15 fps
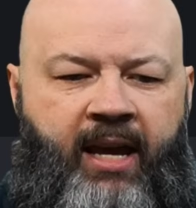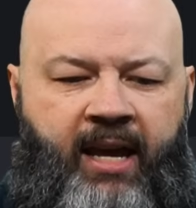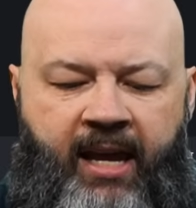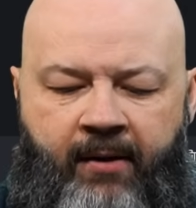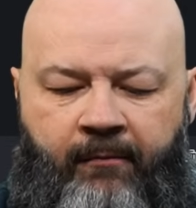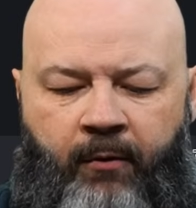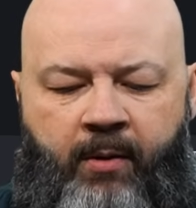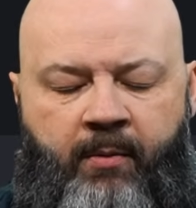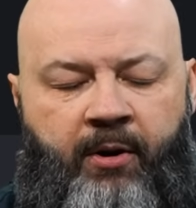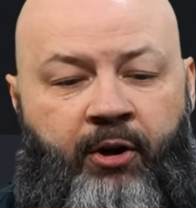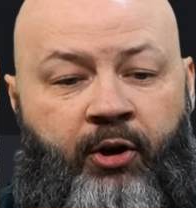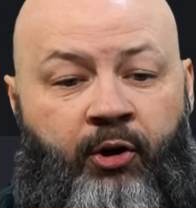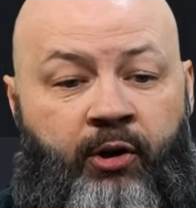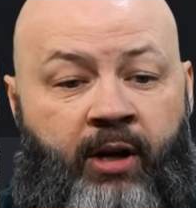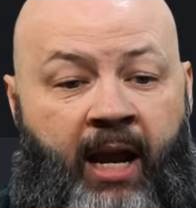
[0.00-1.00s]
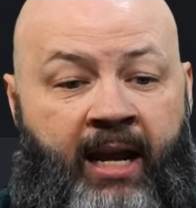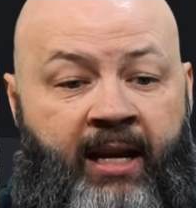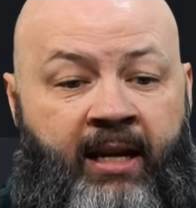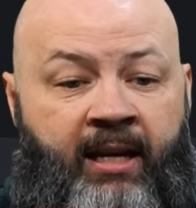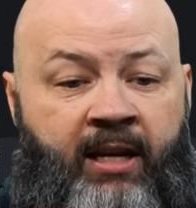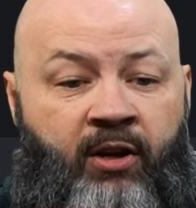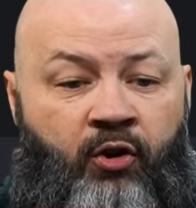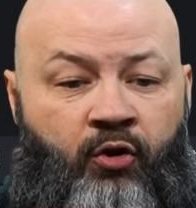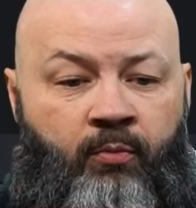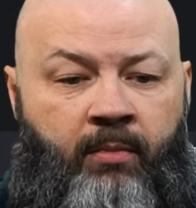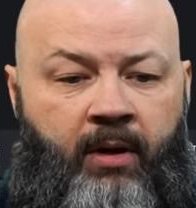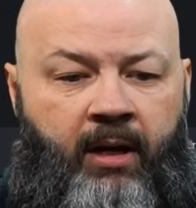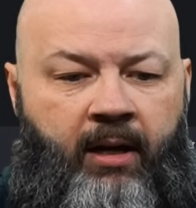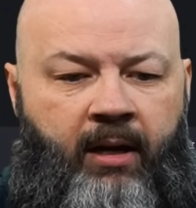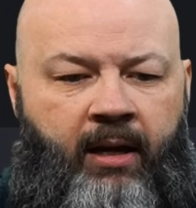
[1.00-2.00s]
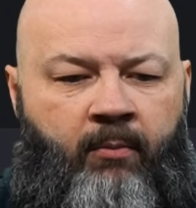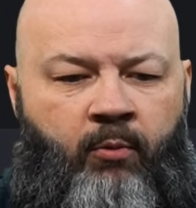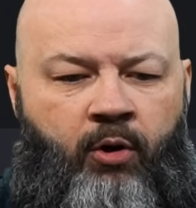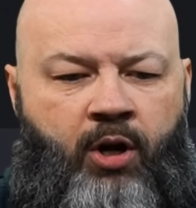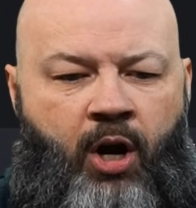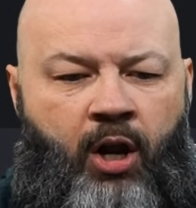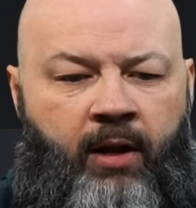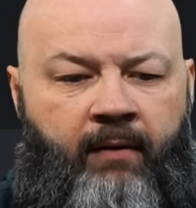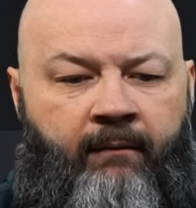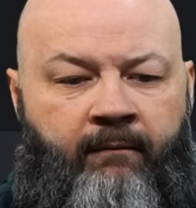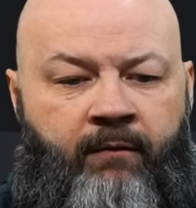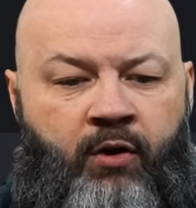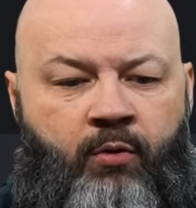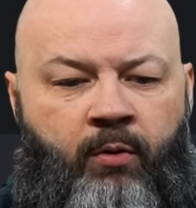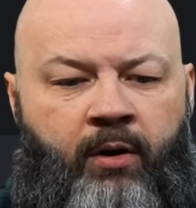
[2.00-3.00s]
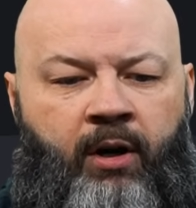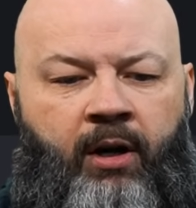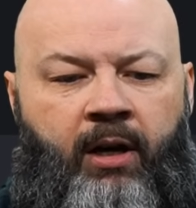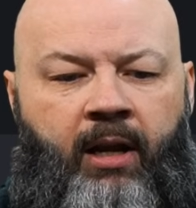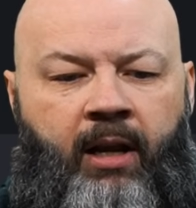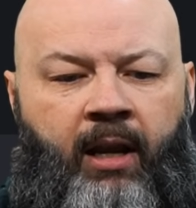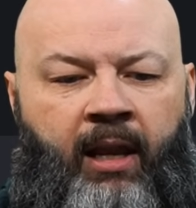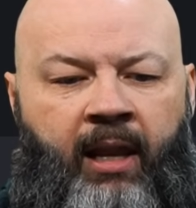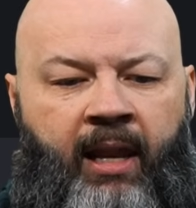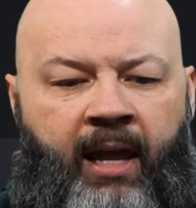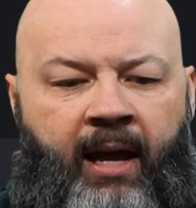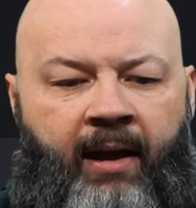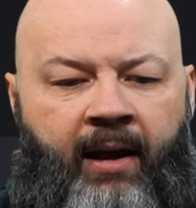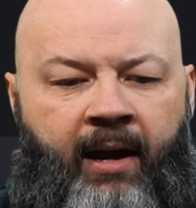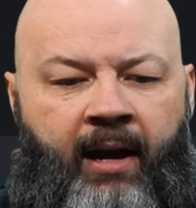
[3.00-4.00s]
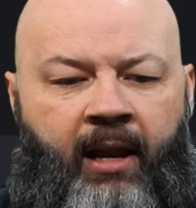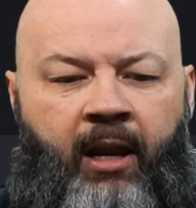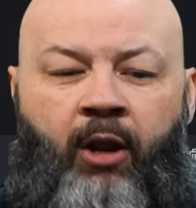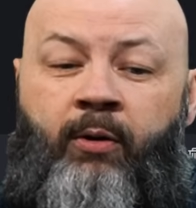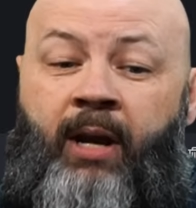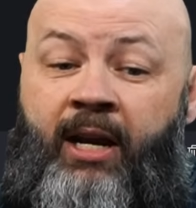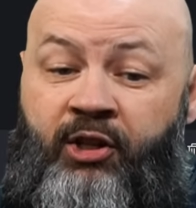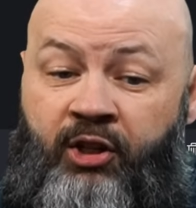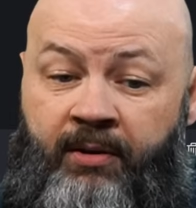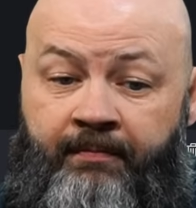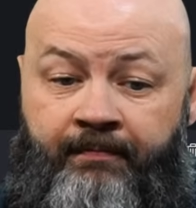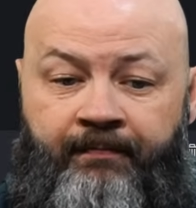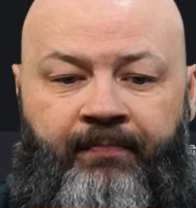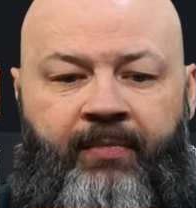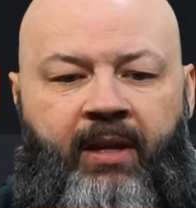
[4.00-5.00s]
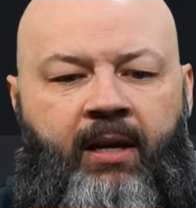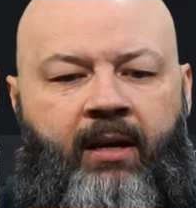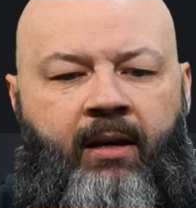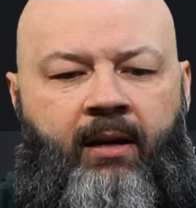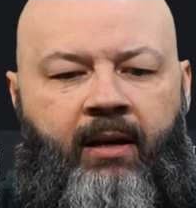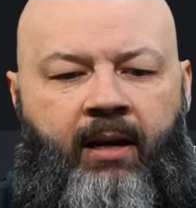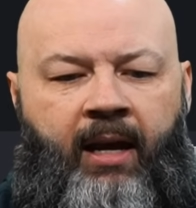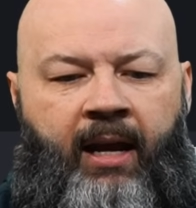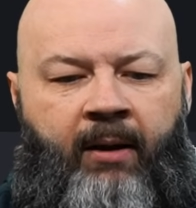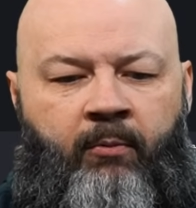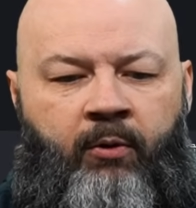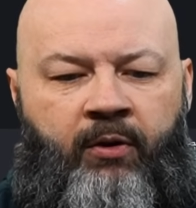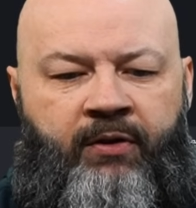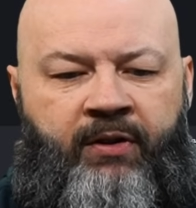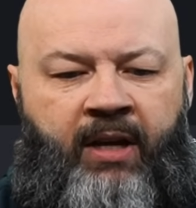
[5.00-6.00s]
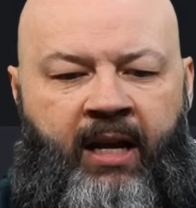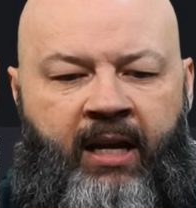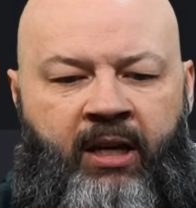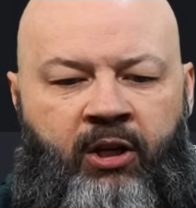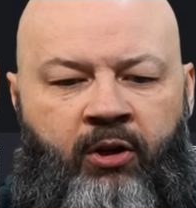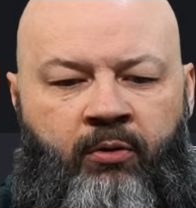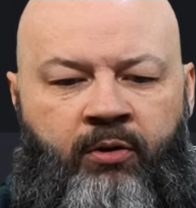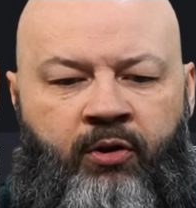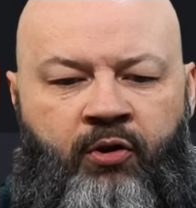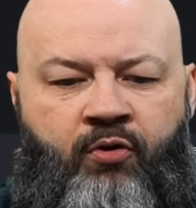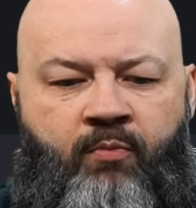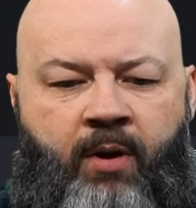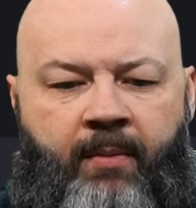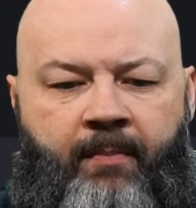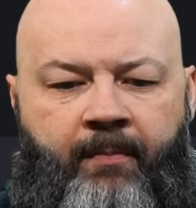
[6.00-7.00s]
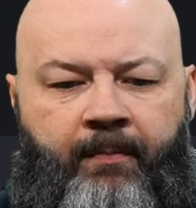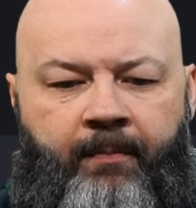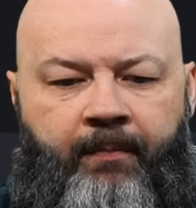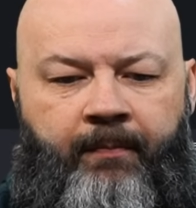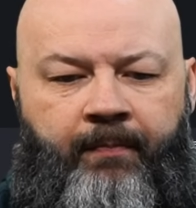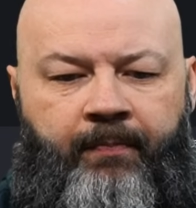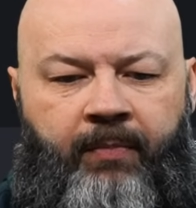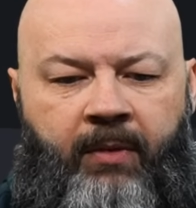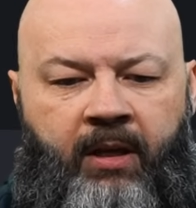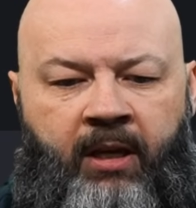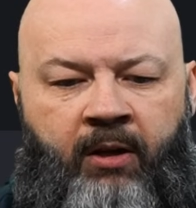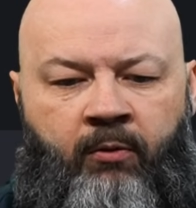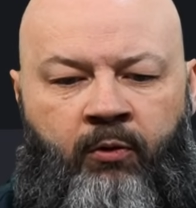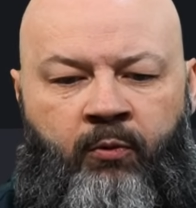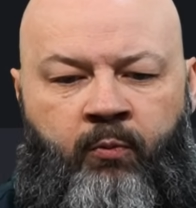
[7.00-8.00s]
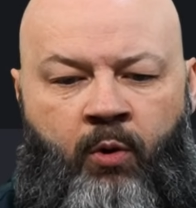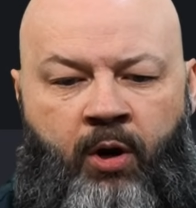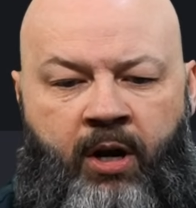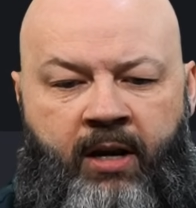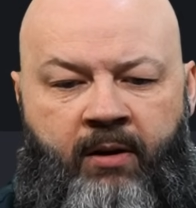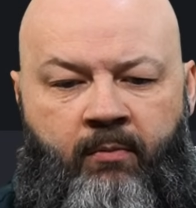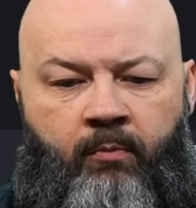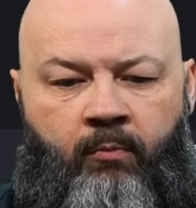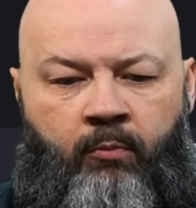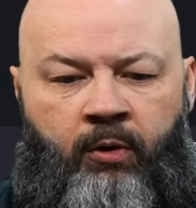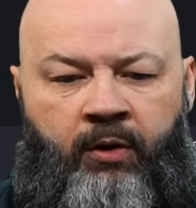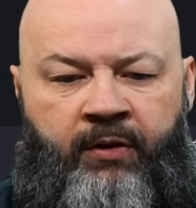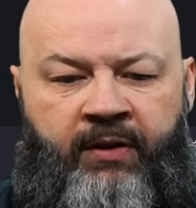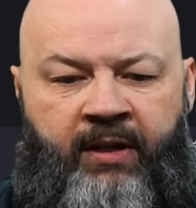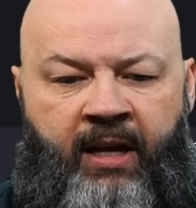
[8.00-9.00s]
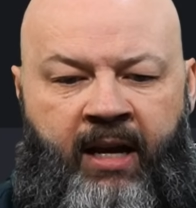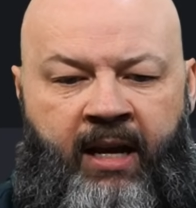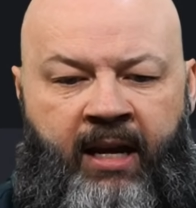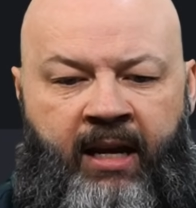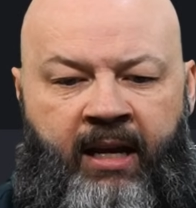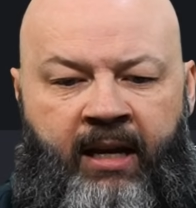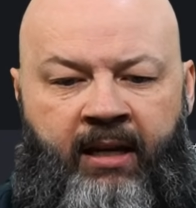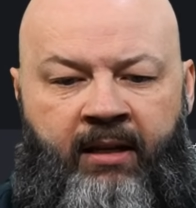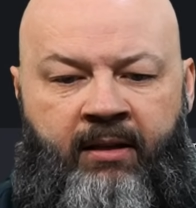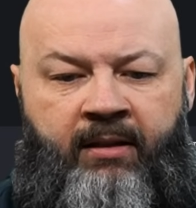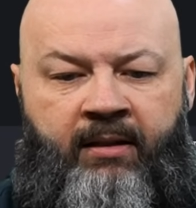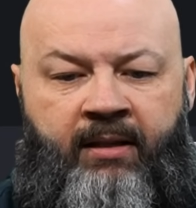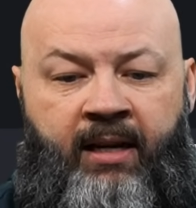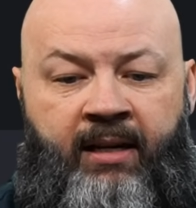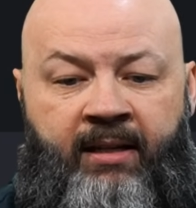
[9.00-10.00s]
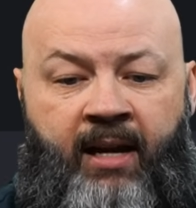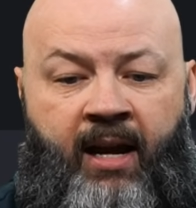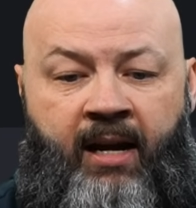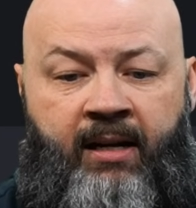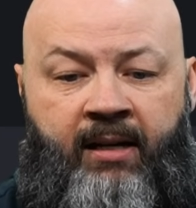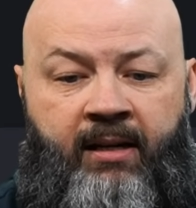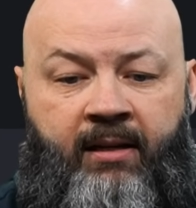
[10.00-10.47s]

If we were to create an enum, and we'll call it viewer uh, location, and we'll say YouTube equals one, we'll say TikTok